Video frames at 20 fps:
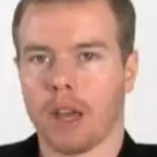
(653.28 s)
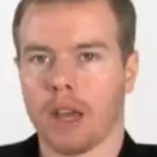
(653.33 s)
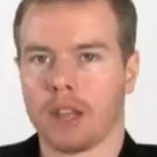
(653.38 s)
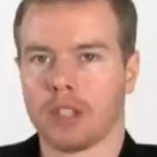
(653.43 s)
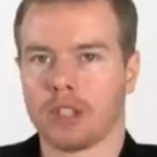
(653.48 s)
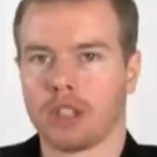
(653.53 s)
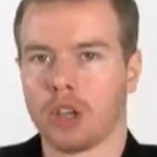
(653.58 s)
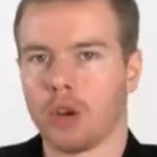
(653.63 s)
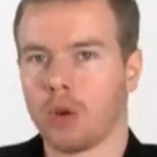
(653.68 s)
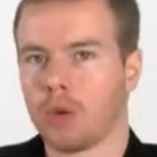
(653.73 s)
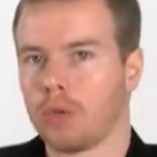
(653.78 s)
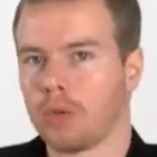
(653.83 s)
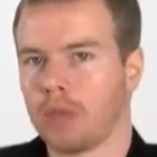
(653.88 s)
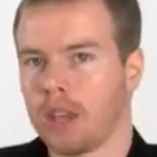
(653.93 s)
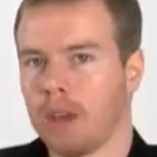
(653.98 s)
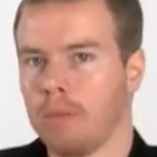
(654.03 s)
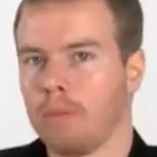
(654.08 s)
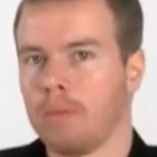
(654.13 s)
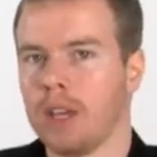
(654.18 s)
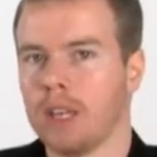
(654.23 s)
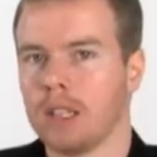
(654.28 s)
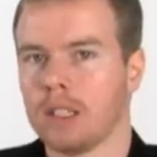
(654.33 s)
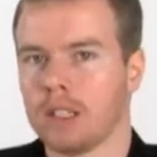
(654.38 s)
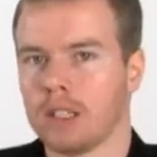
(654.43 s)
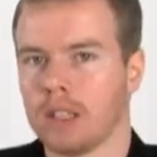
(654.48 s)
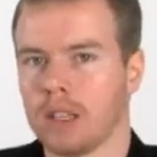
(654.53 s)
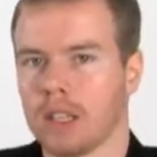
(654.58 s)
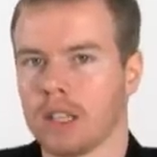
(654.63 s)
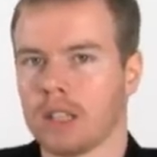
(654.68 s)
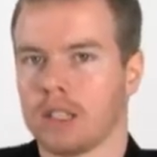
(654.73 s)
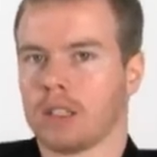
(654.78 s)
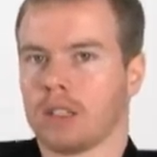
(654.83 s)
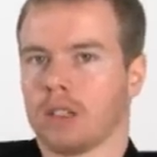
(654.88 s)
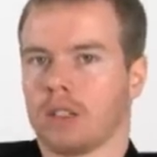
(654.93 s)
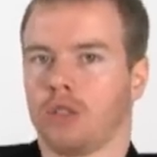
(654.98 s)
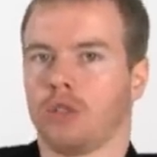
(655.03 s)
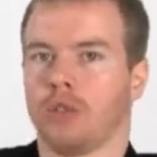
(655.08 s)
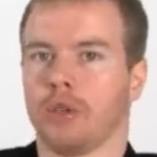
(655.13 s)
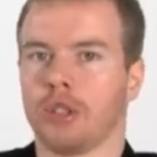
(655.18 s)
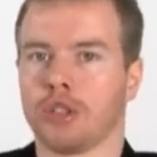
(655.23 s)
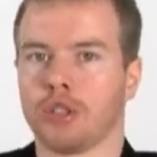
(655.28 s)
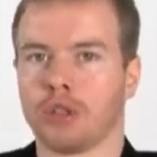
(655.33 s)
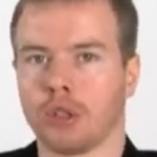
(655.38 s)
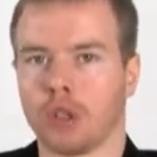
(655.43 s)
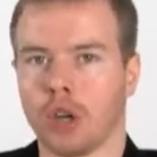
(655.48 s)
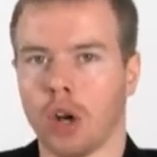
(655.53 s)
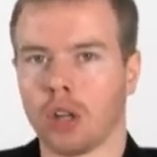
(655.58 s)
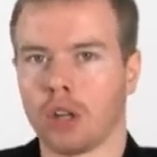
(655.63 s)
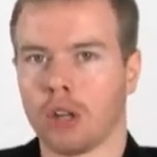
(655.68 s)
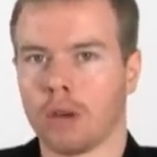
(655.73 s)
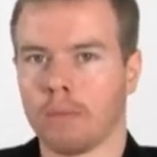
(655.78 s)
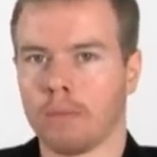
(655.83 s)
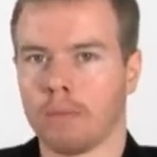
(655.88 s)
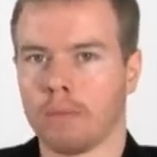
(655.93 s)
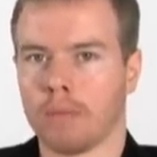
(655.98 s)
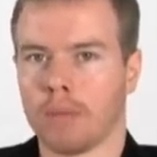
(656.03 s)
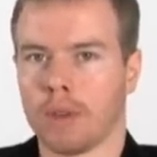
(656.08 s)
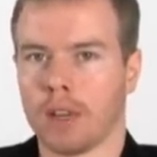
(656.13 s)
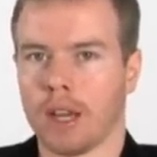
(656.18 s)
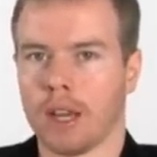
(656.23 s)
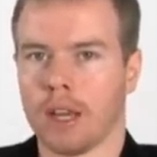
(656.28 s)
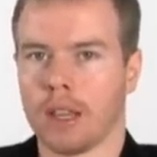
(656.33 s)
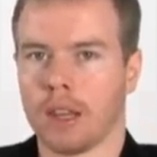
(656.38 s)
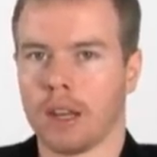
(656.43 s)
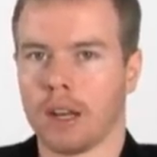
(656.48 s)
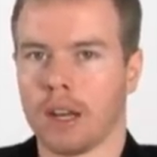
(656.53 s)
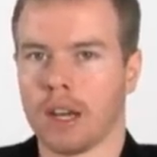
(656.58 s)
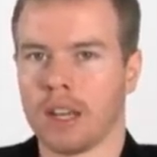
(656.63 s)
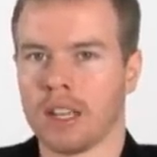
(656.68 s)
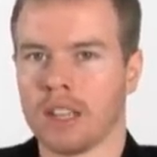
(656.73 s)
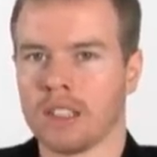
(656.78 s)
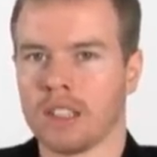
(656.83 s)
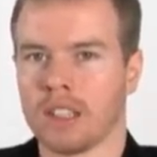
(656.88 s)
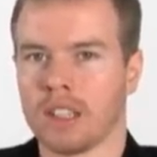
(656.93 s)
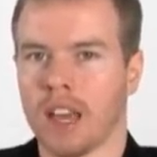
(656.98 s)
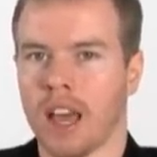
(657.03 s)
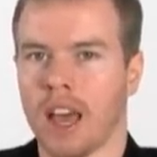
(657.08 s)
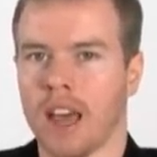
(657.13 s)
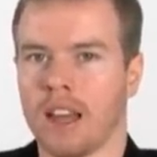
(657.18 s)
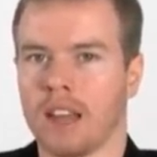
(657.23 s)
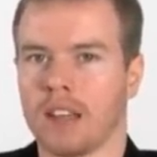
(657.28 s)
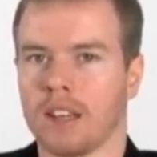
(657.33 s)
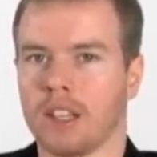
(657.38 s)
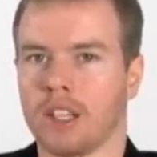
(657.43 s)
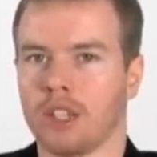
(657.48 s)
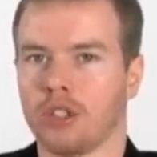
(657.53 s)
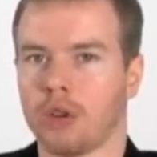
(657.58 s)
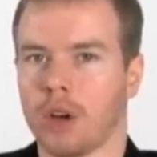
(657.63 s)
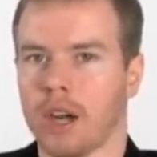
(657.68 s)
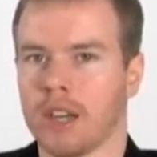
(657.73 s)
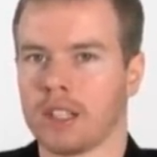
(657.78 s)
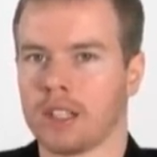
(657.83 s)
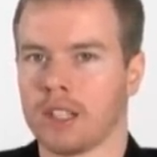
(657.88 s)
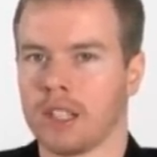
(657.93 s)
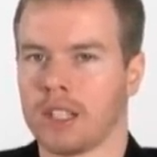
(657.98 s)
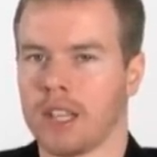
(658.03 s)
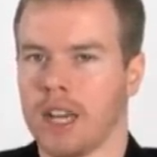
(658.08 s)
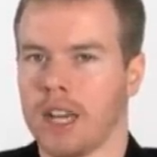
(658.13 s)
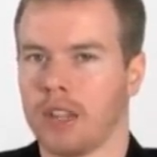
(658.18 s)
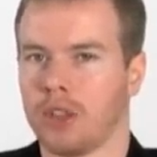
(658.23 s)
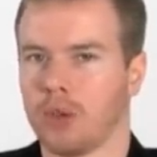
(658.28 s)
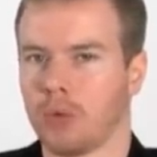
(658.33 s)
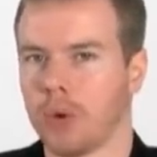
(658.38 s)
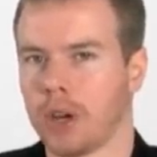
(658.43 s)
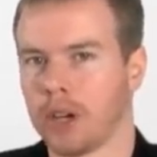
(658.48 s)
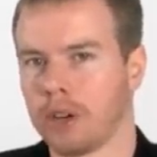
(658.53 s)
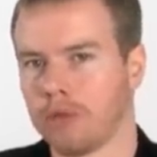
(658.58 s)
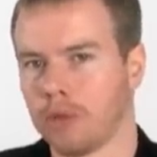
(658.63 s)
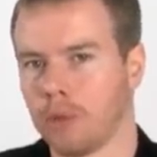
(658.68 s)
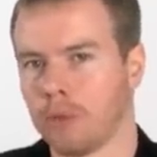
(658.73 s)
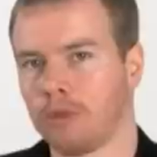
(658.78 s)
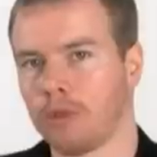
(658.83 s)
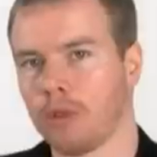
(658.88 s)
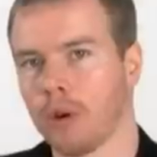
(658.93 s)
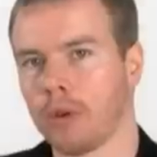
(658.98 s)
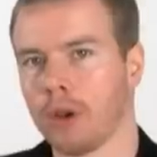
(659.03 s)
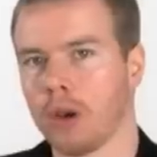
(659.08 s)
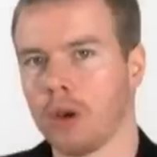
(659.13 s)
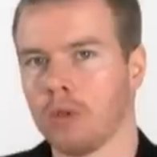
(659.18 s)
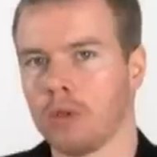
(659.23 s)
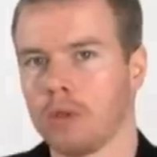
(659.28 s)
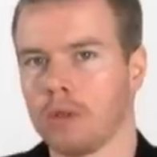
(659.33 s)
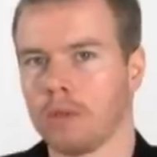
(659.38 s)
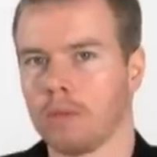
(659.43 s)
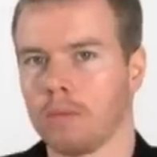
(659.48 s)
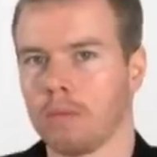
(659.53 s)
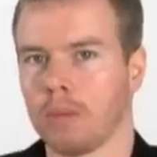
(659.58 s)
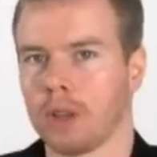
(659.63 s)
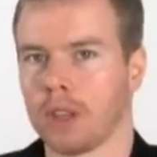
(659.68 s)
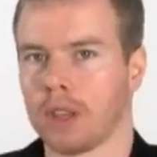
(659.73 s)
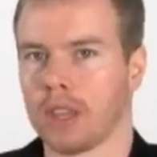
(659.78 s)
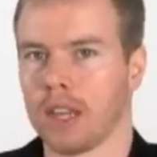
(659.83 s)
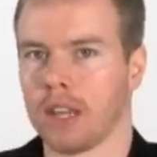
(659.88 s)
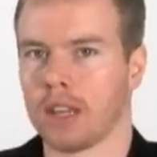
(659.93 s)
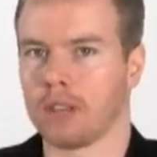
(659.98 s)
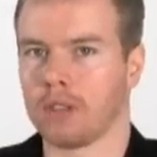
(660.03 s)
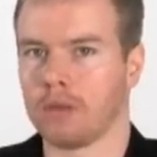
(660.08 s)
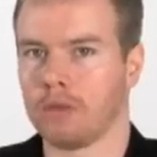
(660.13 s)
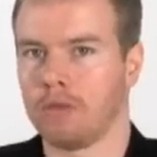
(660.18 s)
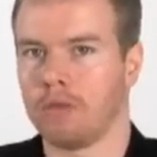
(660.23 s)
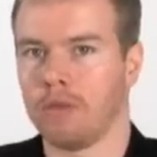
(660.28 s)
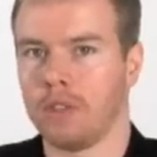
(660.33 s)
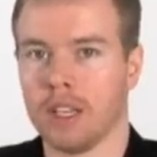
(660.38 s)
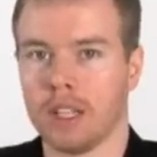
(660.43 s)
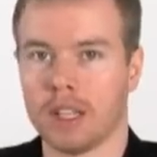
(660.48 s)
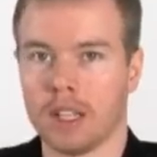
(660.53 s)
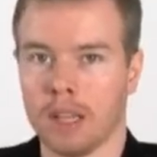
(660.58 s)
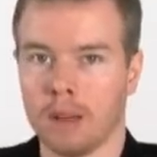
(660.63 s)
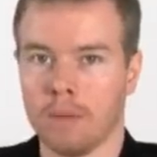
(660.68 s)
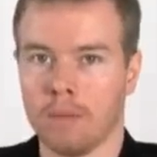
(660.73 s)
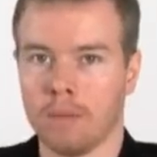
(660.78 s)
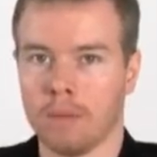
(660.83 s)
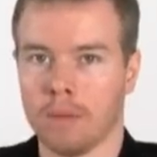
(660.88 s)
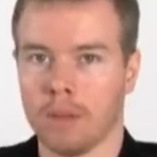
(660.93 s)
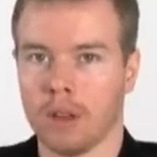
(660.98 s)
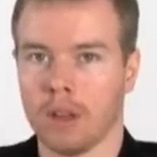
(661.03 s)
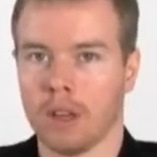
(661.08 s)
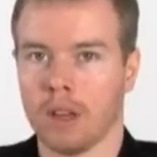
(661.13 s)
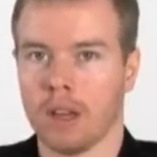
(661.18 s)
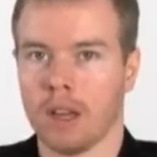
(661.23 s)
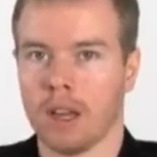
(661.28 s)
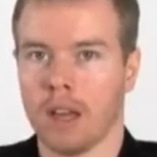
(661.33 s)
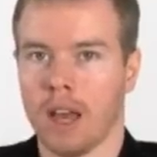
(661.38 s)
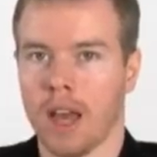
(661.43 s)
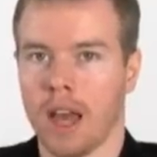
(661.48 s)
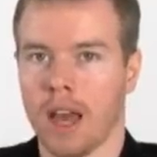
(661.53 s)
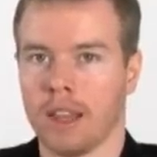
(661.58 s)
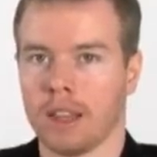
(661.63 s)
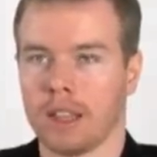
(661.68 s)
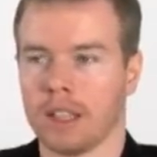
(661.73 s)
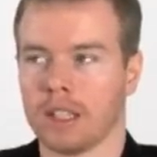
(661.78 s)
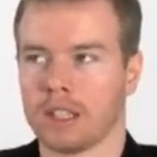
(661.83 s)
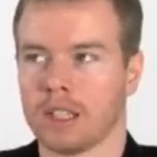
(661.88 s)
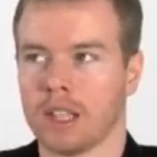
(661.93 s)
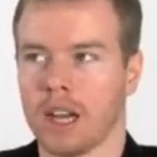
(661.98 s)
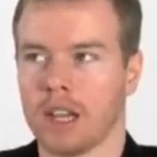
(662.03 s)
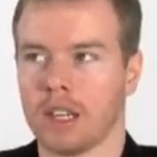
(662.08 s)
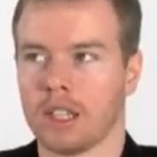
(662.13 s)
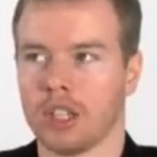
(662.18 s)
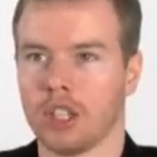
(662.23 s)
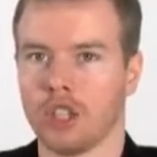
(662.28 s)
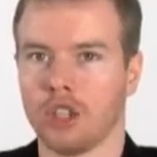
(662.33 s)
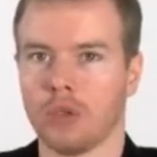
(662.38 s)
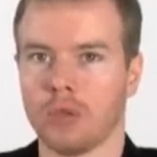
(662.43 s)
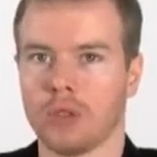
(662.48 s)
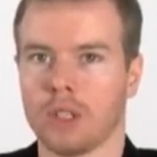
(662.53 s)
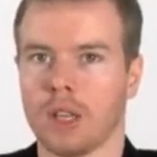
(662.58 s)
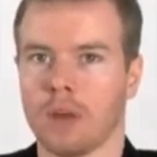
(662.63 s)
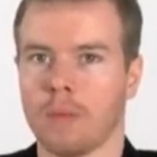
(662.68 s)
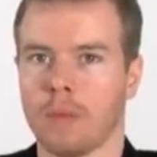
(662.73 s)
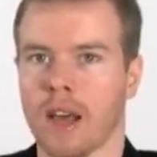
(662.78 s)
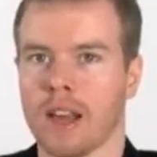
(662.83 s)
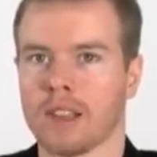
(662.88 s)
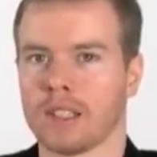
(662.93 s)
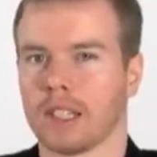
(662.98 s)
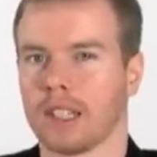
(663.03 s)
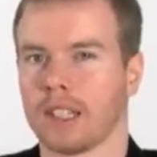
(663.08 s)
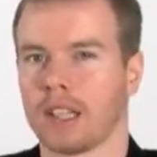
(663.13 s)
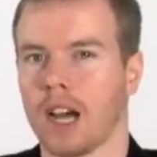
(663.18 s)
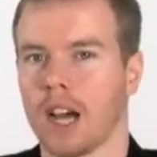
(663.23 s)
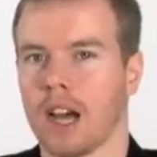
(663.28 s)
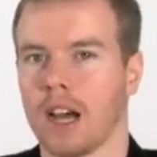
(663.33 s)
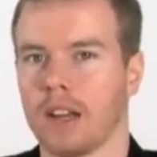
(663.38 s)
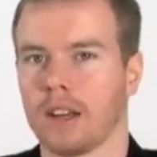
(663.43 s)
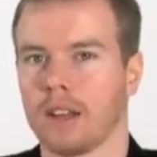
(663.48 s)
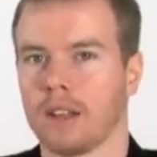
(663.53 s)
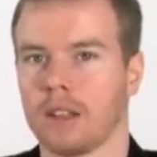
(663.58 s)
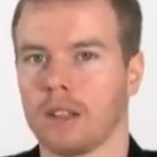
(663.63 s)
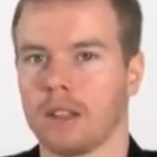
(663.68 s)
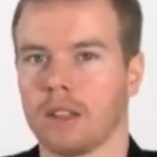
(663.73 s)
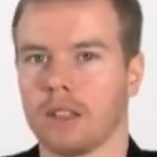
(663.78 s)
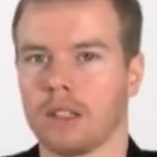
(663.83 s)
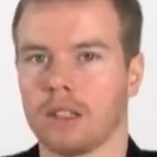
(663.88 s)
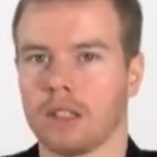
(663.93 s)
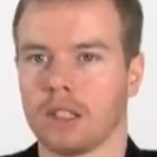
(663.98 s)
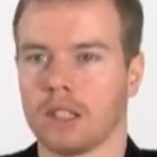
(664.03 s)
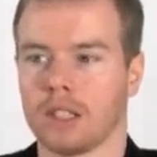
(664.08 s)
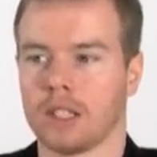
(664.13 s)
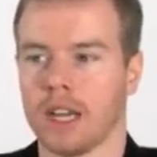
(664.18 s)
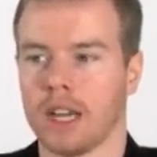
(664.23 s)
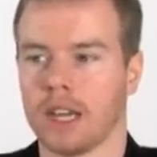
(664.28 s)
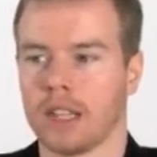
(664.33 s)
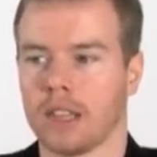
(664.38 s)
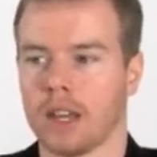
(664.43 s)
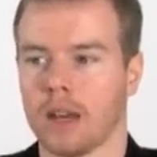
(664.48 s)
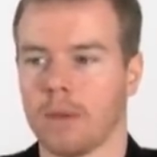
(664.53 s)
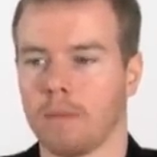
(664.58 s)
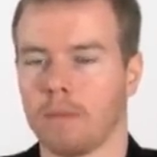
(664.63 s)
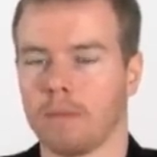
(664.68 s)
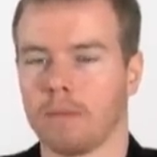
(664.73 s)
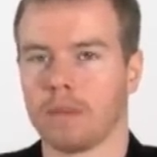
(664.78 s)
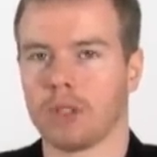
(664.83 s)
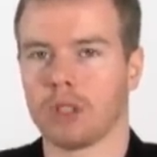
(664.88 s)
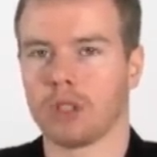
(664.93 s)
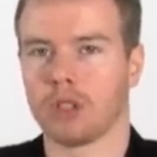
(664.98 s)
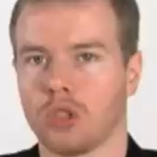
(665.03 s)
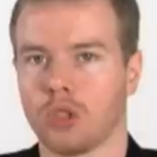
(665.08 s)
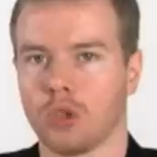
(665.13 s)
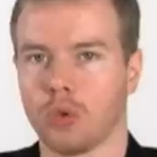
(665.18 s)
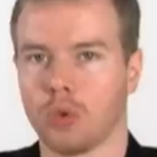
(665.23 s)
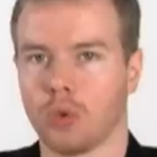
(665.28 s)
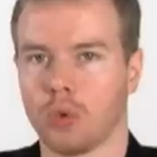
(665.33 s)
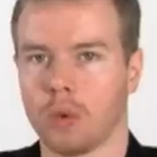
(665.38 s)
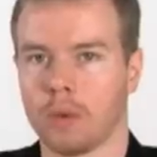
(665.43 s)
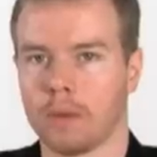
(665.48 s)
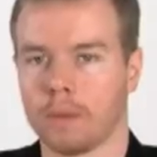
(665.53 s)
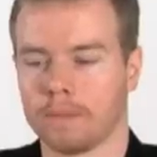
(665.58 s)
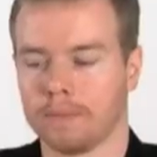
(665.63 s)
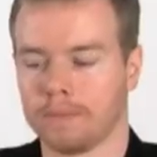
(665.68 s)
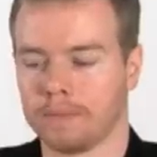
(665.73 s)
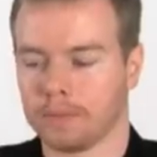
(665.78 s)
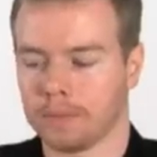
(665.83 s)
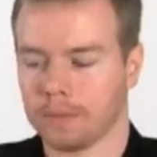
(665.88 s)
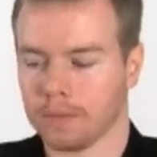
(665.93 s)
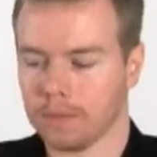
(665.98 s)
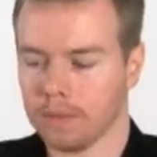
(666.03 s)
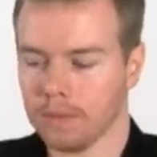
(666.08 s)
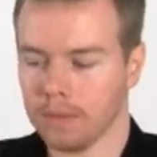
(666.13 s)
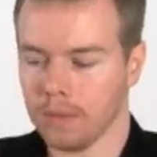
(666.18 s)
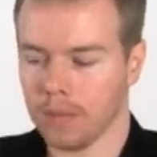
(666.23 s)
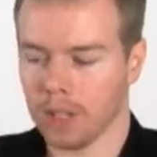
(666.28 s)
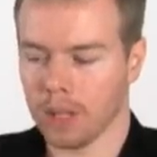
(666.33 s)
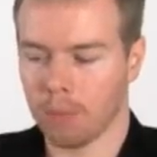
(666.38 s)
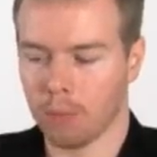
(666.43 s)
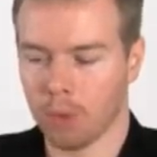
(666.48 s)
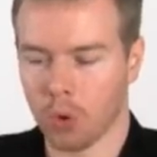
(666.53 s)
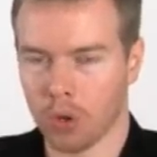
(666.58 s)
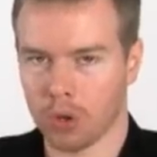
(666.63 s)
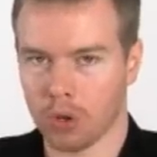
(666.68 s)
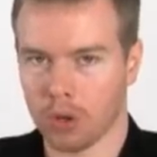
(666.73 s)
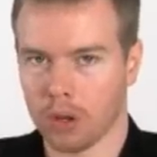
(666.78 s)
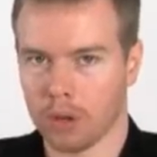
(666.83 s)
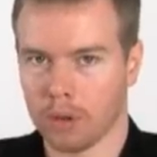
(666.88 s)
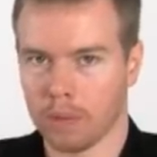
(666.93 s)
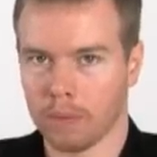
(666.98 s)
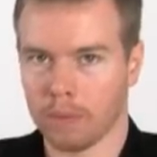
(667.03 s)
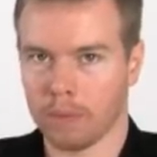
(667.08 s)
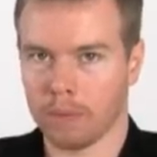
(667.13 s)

And so they meet this creature Gollum in the night, and he tries to take the ring from Frodo, but they defeat him and decide to use him as a guide to take them to Mordor.